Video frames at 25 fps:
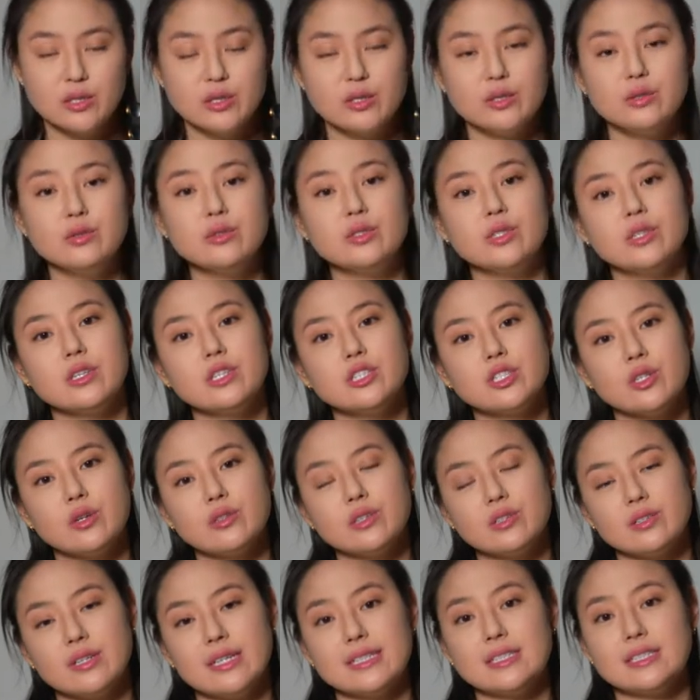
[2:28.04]
due to the
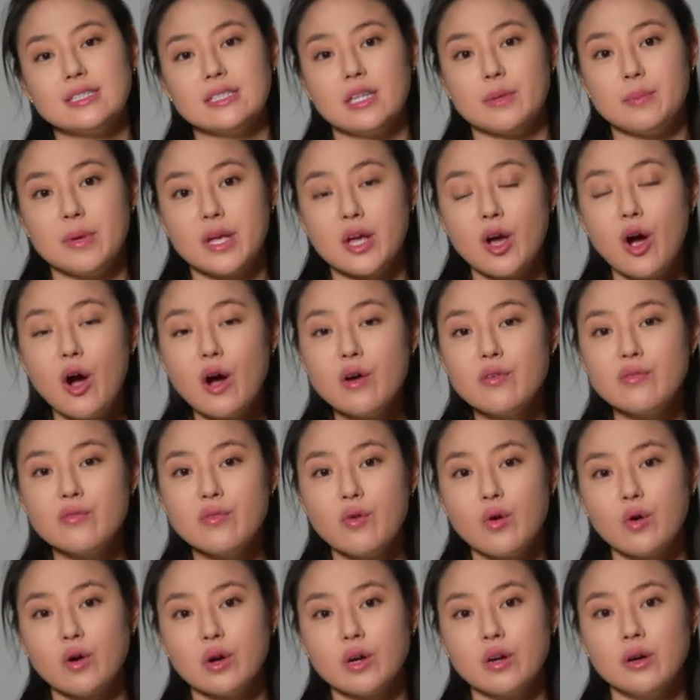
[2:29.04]
shoulder rest slipping
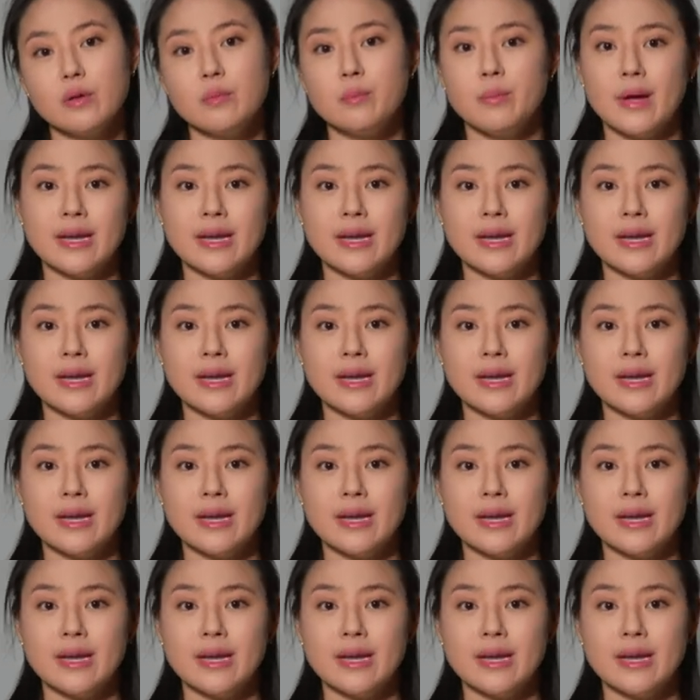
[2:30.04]
off or